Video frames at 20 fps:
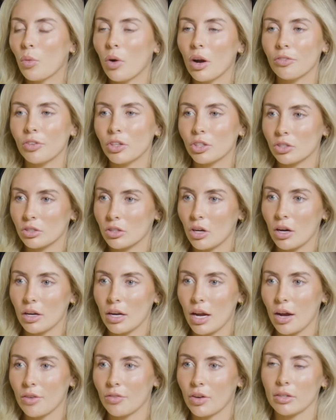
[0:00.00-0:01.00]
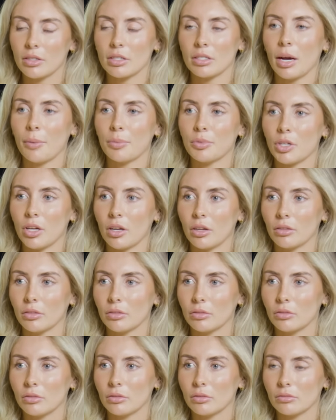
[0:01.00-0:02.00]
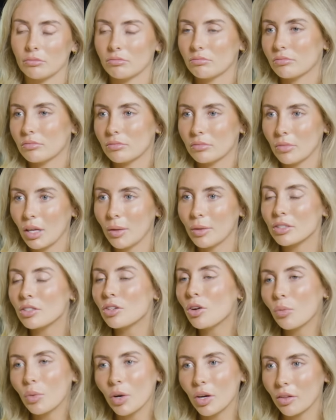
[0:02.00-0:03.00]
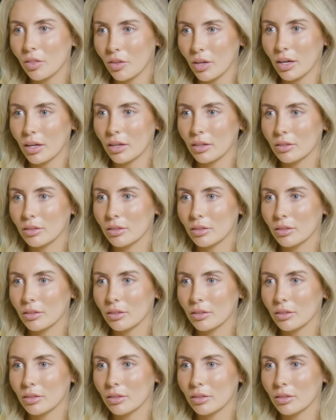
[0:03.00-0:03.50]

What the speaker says: What if he just got a knife out and stabbed you? But it's not worth it.